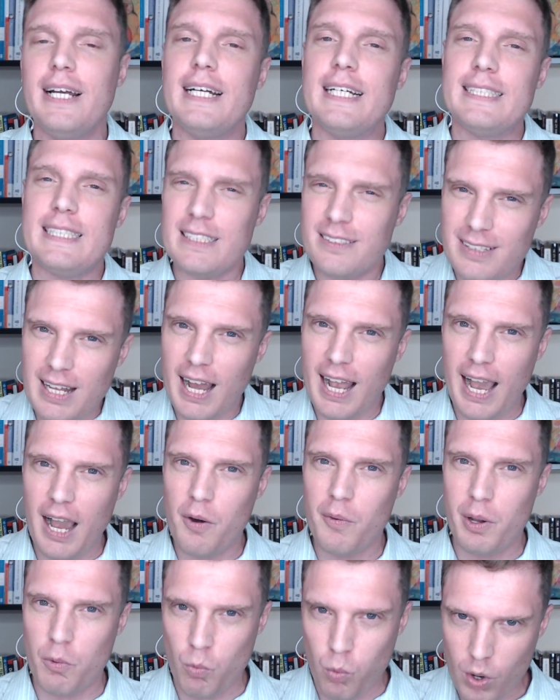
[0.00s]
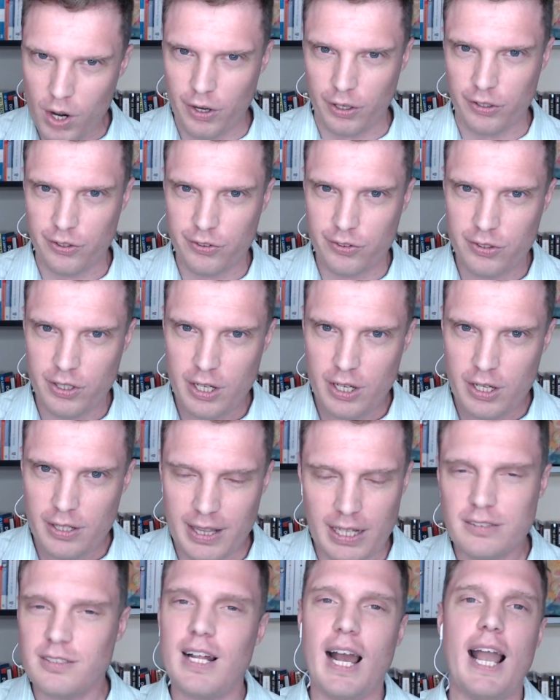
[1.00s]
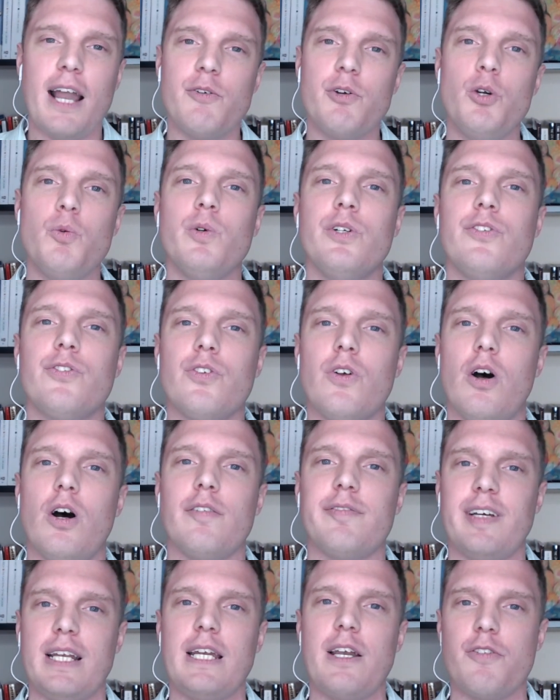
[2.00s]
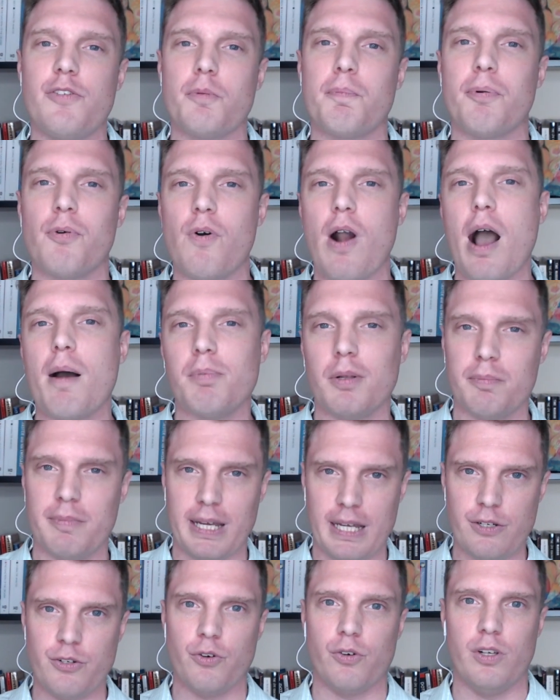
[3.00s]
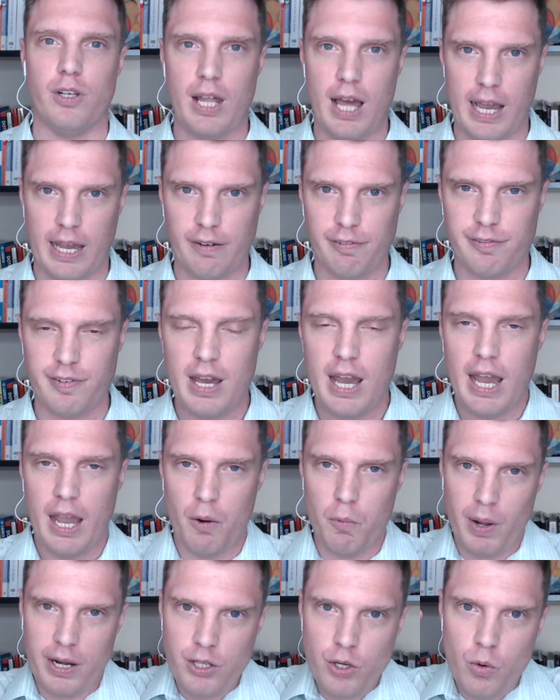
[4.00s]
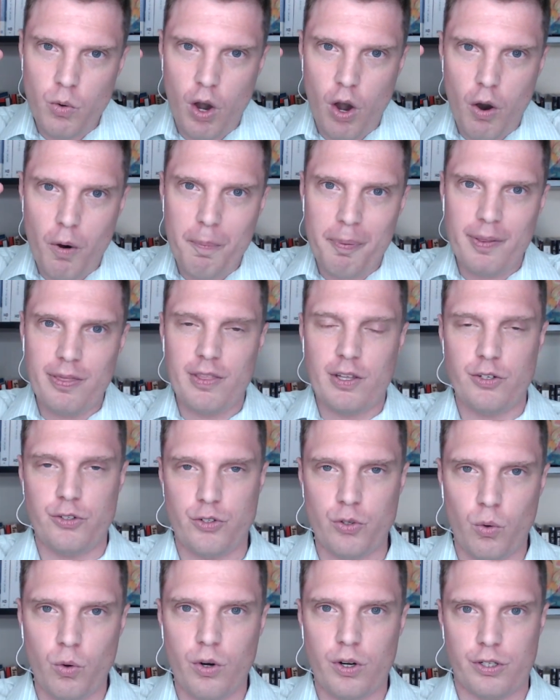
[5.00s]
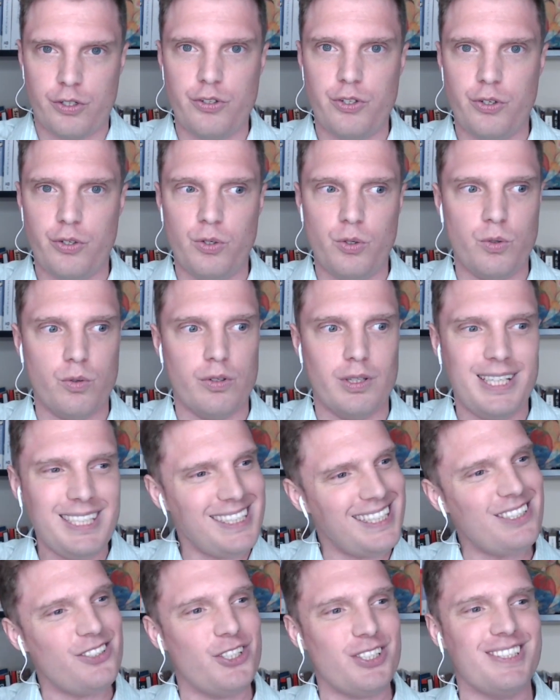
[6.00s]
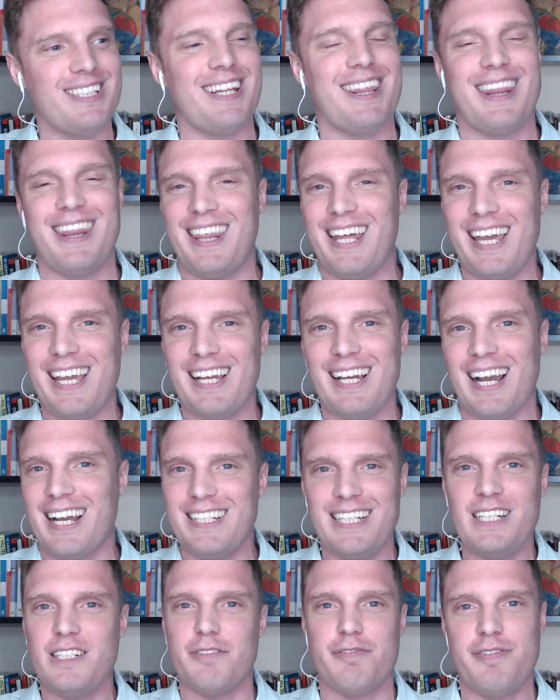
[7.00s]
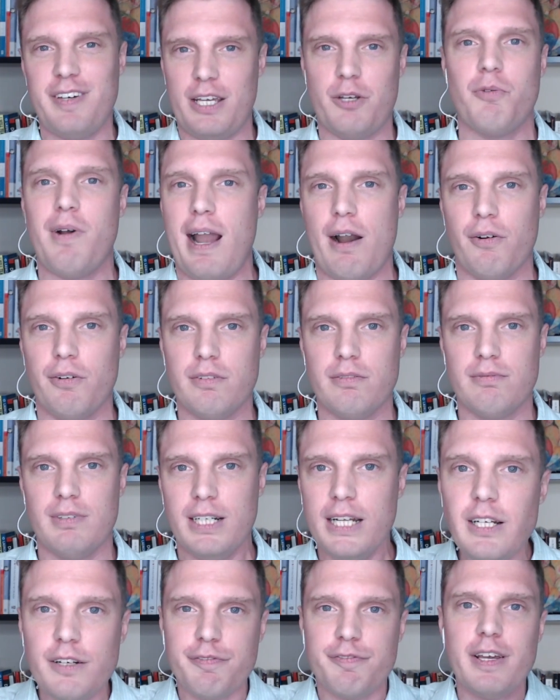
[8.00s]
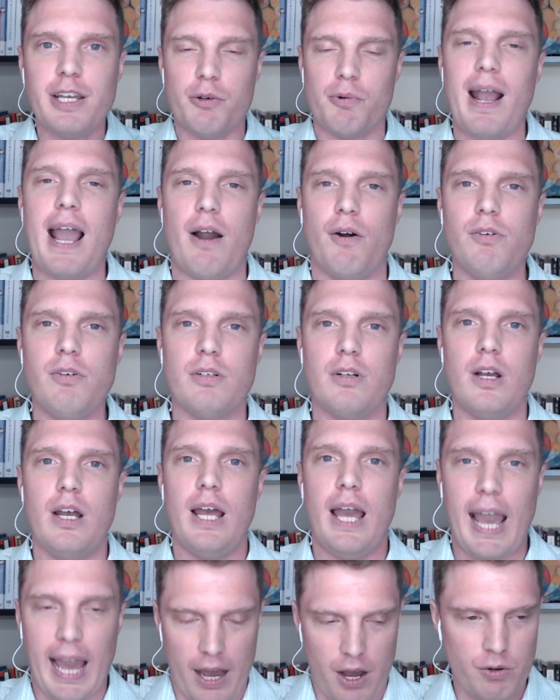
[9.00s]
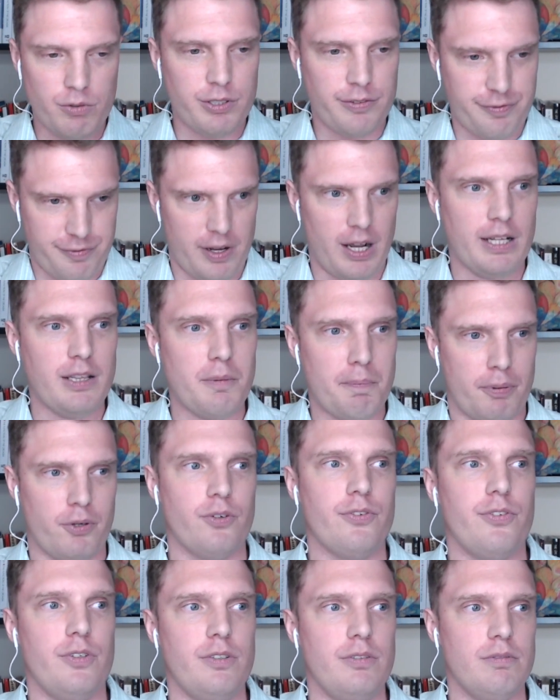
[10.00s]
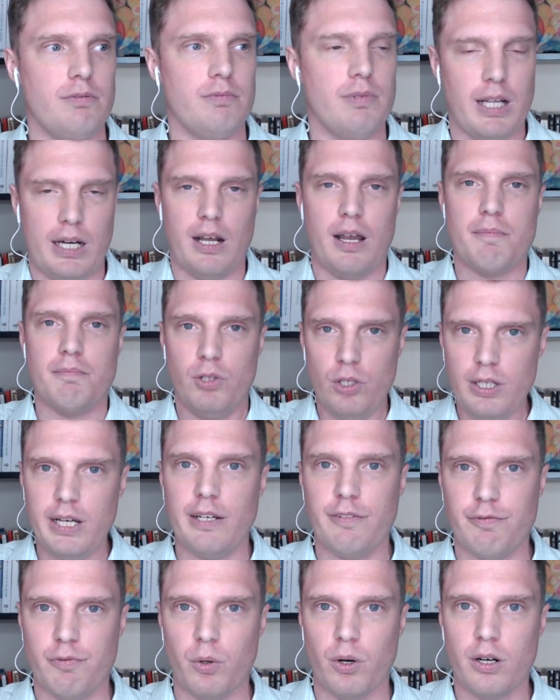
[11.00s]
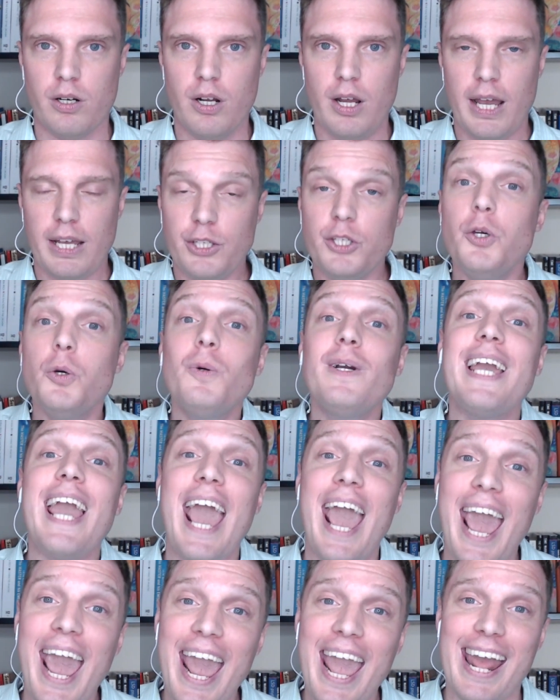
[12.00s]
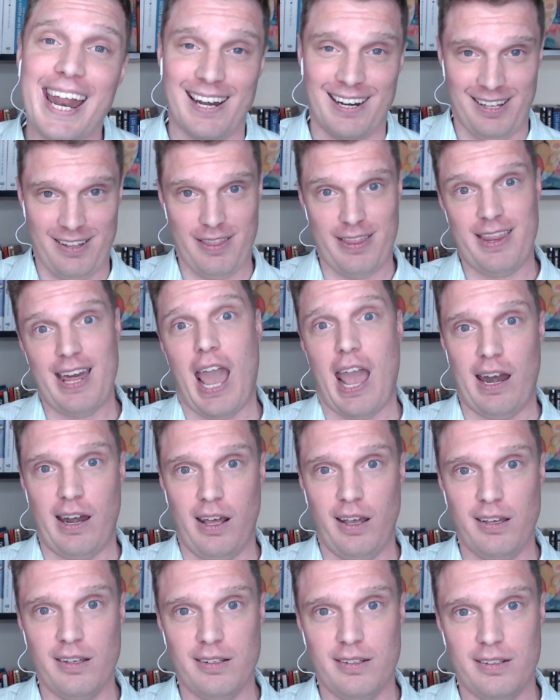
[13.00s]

That's not how it works. That's not how you would solve any other problem in your life. And when you open the door to, this is just a thing I need to figure out. I need to figure out how to find the person that I'm looking for. You can then